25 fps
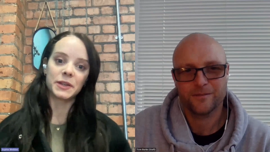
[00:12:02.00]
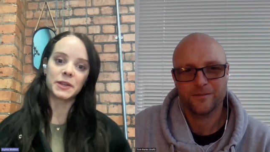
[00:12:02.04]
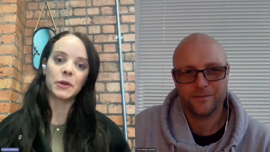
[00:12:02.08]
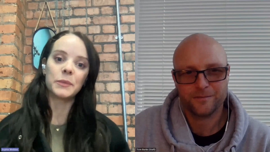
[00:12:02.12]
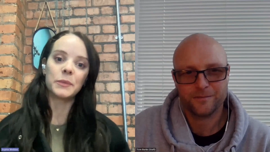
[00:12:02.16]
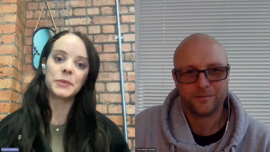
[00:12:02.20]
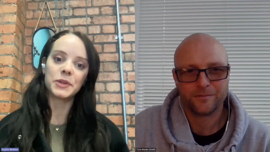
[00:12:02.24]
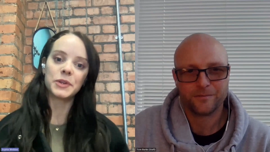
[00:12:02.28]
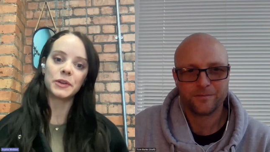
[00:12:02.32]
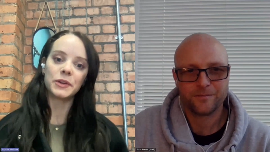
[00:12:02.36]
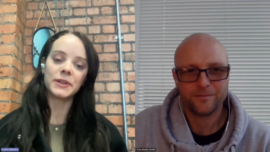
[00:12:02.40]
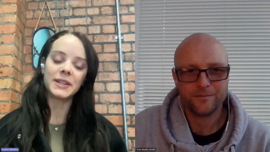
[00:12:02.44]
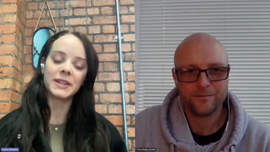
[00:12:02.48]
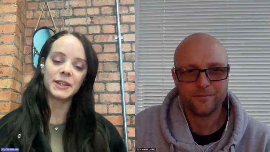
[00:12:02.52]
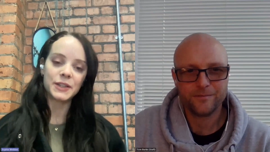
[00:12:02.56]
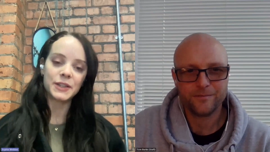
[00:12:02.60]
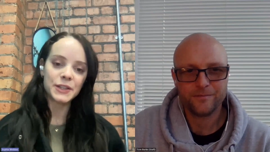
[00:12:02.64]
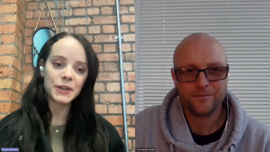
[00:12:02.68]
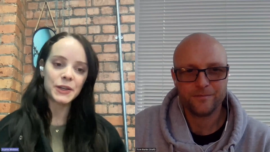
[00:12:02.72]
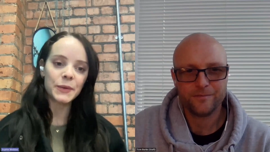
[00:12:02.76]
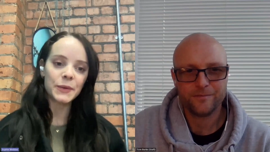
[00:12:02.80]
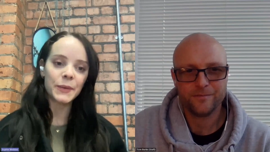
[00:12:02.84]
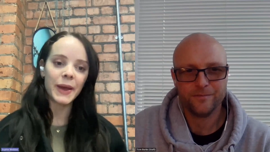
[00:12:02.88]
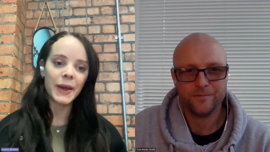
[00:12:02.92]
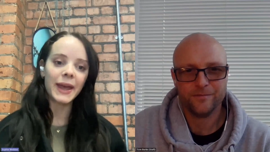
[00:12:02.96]
Speaker 1: was an opportunity to
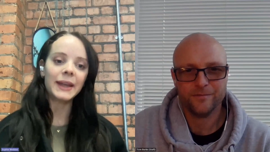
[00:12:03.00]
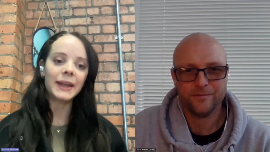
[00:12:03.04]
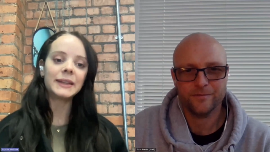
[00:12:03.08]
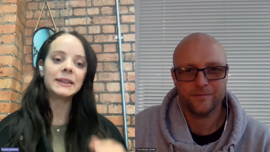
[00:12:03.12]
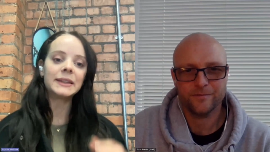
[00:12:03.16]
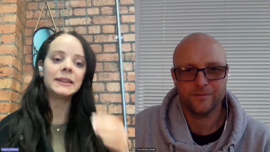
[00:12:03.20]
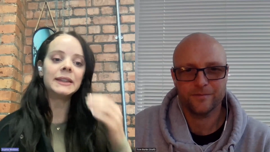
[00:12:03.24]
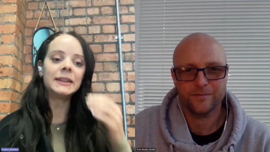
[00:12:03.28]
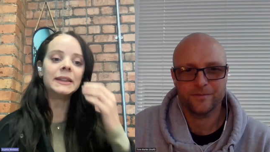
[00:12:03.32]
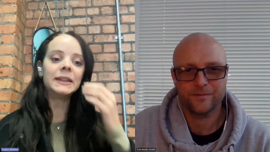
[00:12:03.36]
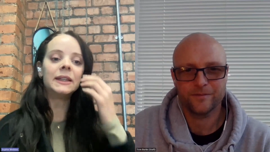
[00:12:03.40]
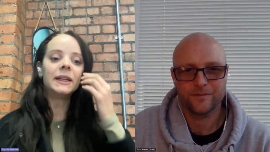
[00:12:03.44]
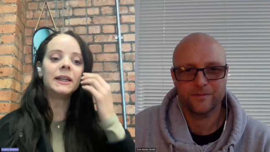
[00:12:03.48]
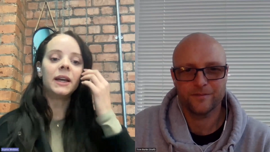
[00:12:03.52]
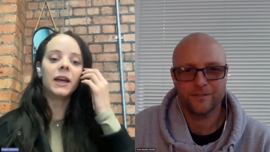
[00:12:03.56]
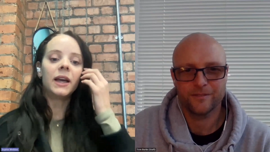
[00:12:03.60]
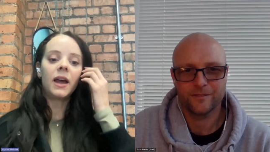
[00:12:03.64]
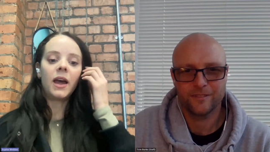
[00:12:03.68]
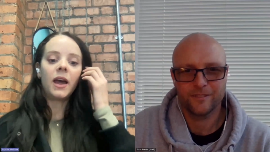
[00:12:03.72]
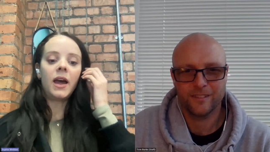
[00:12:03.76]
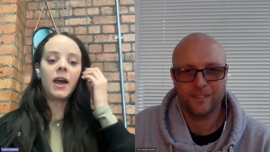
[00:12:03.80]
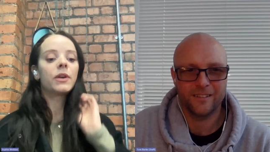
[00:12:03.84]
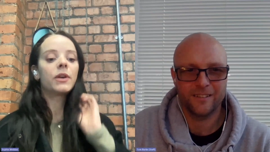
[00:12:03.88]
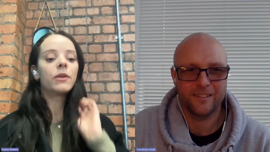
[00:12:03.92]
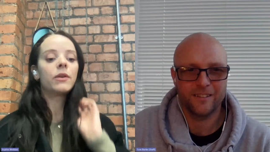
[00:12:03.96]
do it.
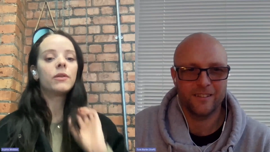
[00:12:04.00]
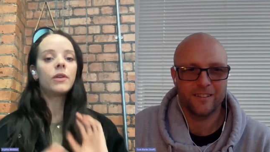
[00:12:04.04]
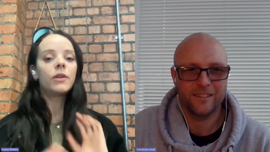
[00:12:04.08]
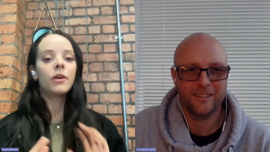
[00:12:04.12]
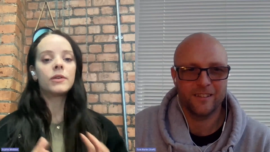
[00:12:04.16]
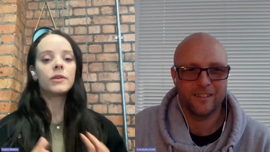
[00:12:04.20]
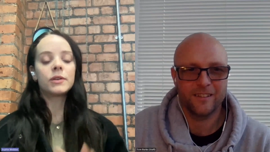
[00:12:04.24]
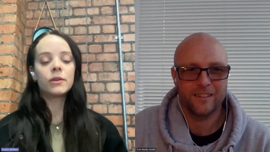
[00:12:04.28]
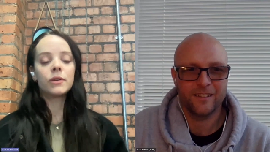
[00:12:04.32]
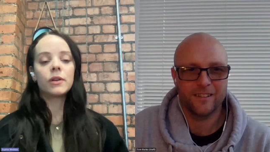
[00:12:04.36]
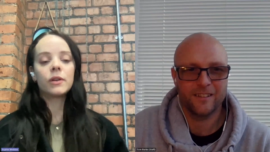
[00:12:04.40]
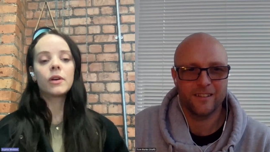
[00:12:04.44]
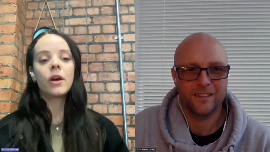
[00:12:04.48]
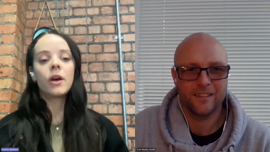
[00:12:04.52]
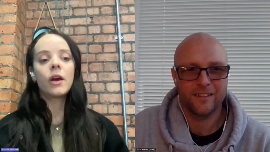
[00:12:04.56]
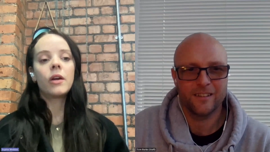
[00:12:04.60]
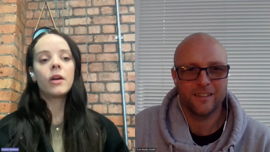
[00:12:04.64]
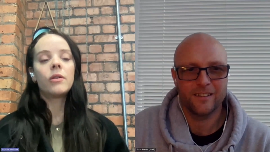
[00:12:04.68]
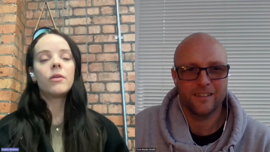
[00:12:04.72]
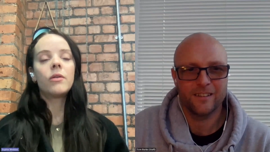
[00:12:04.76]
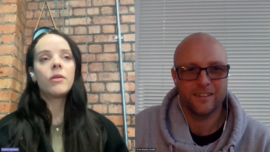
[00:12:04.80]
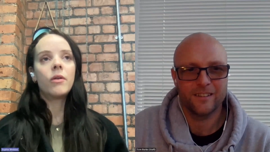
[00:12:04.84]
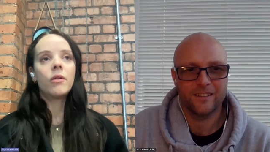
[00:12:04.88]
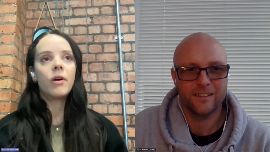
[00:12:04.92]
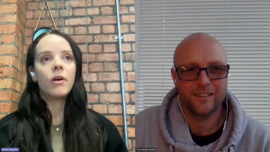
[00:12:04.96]
So those on the
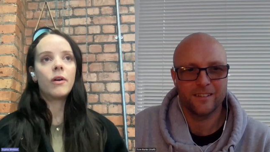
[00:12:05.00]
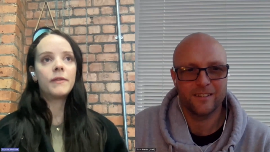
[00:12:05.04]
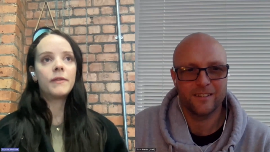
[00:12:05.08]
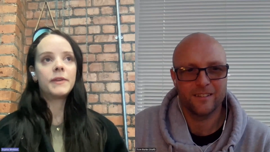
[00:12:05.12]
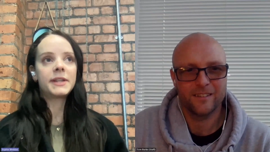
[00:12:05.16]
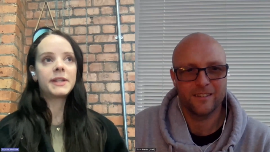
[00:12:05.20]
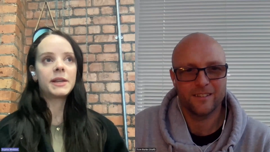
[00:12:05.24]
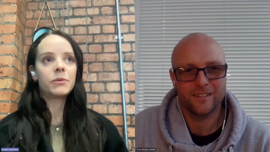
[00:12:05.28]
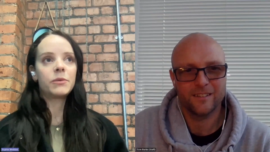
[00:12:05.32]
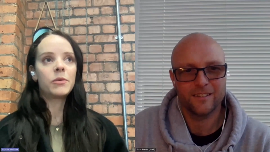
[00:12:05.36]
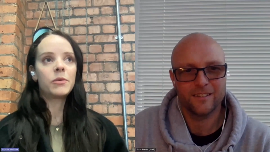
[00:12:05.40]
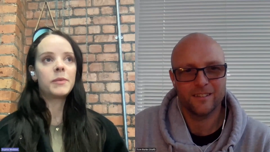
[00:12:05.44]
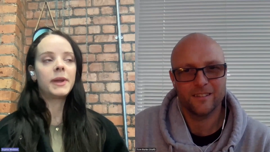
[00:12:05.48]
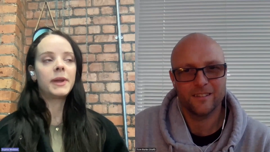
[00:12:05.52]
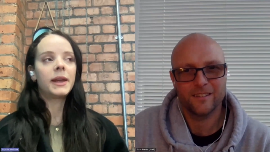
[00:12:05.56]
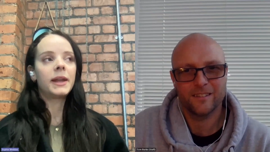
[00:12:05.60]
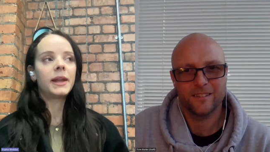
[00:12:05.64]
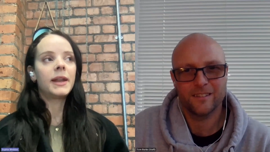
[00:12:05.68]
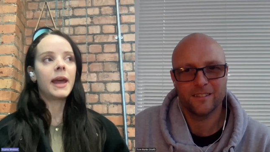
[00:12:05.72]
cohort obviously will be